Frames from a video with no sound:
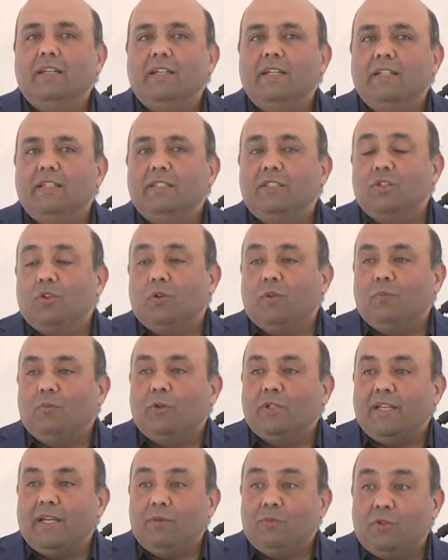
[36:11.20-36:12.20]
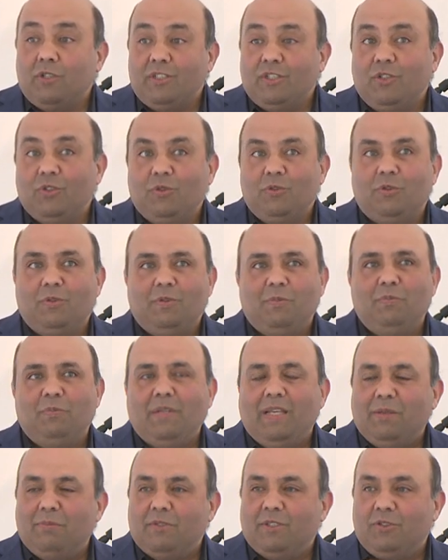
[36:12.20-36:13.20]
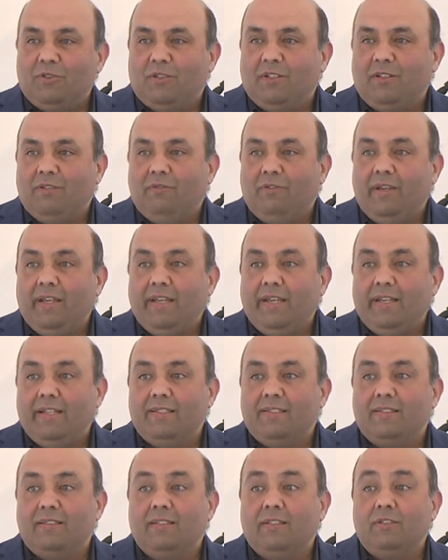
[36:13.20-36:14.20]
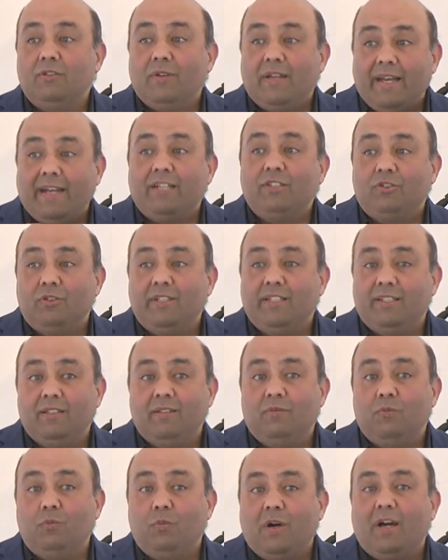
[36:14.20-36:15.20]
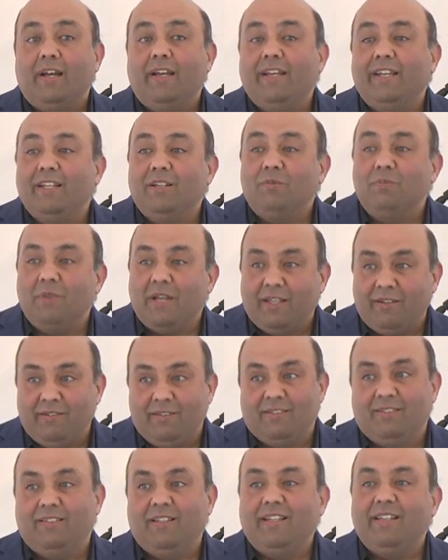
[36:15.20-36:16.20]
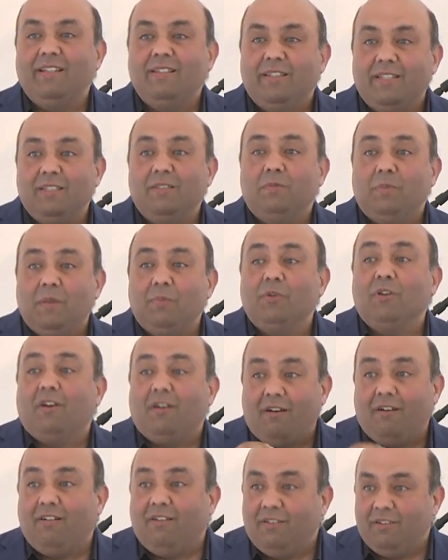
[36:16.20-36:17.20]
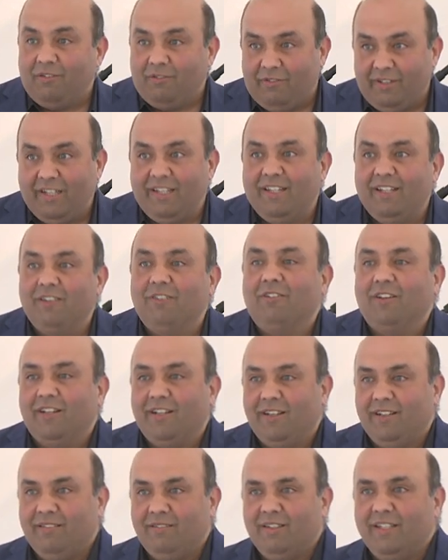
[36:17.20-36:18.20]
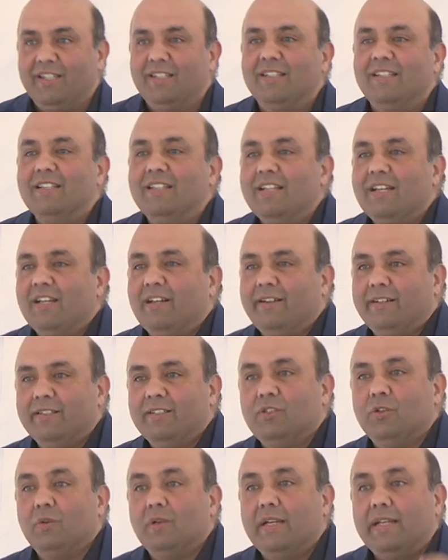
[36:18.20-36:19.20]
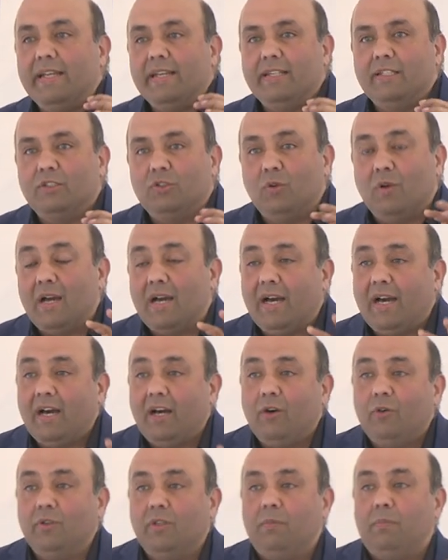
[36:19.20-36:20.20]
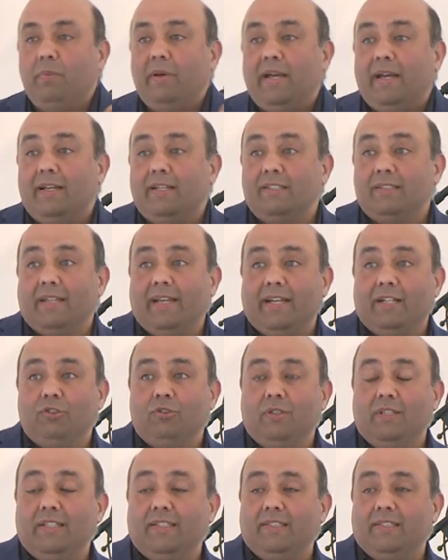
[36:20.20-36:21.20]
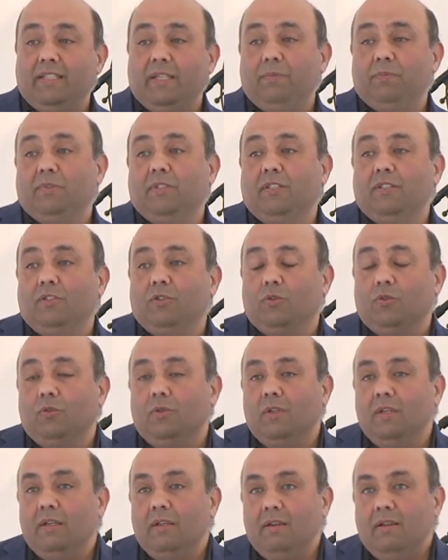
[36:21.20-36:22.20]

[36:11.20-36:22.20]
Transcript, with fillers: And uh, so what I want to be able to convey is to actually why it matters. They, people are really crying, right? Uh, so as to how the past actually seeps into